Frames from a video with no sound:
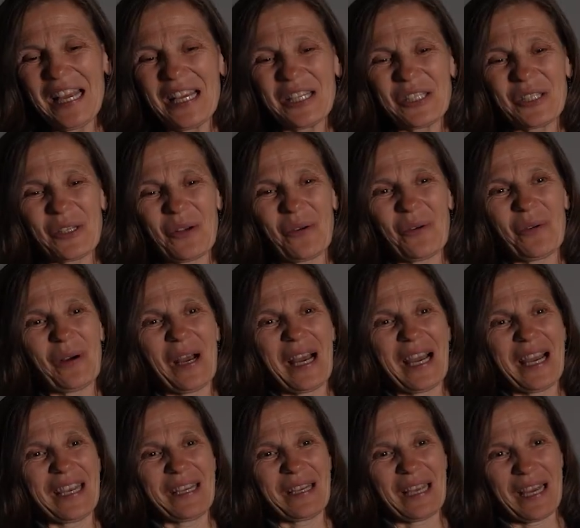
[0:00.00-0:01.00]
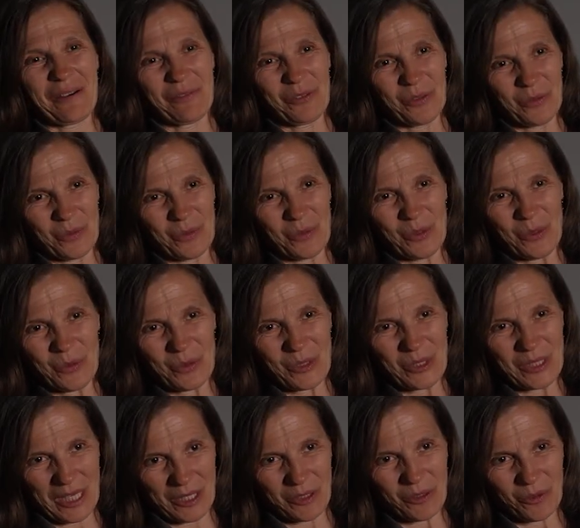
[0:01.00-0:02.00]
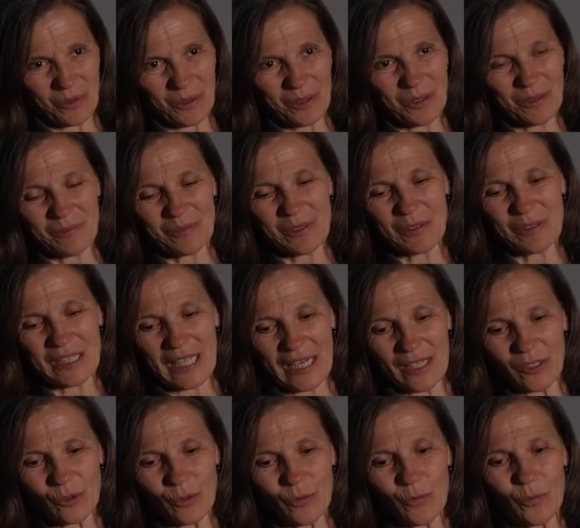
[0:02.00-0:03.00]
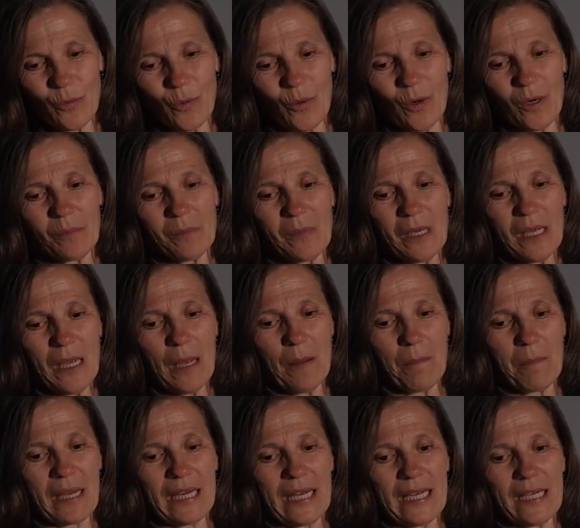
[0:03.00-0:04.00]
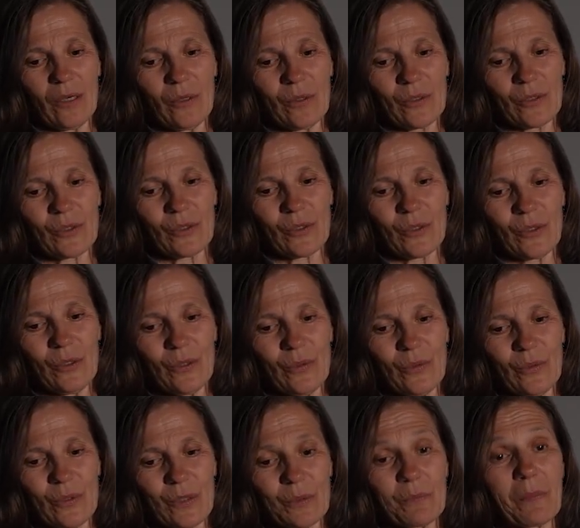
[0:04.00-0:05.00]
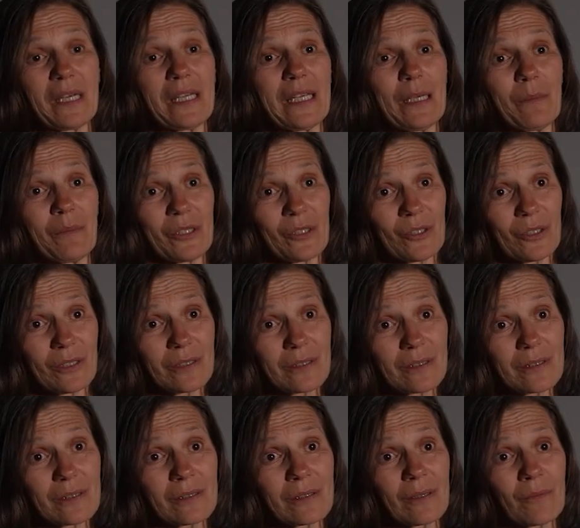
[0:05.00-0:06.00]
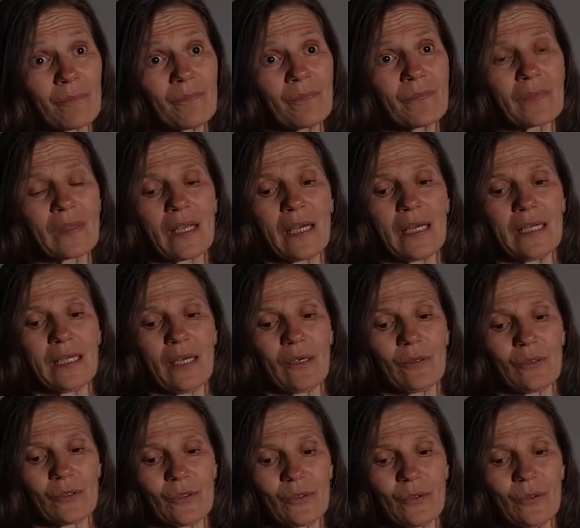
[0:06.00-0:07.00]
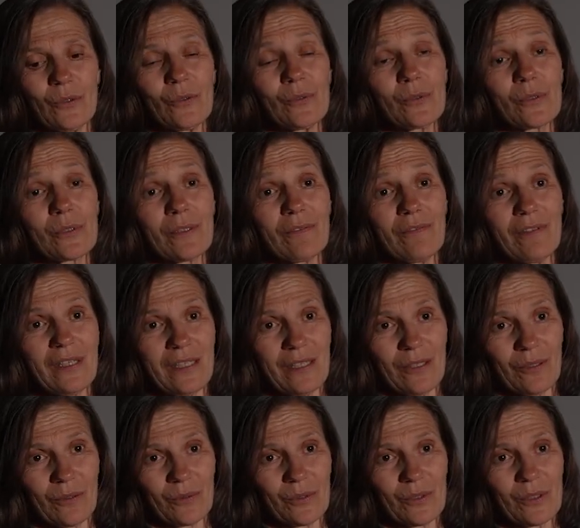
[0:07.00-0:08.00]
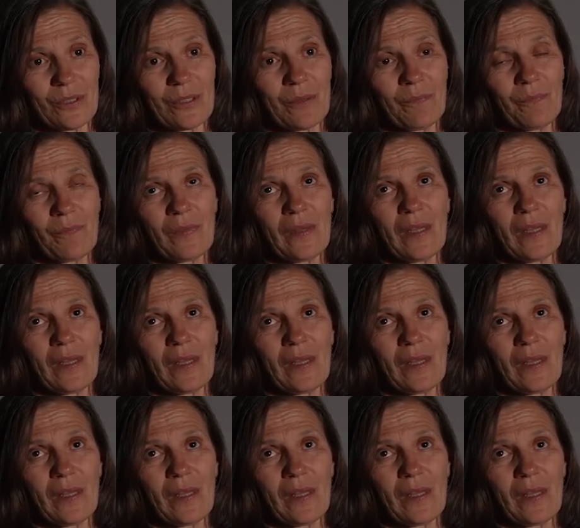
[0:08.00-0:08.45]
so I have to use the textual form, but I also used many images, and I also used the videos.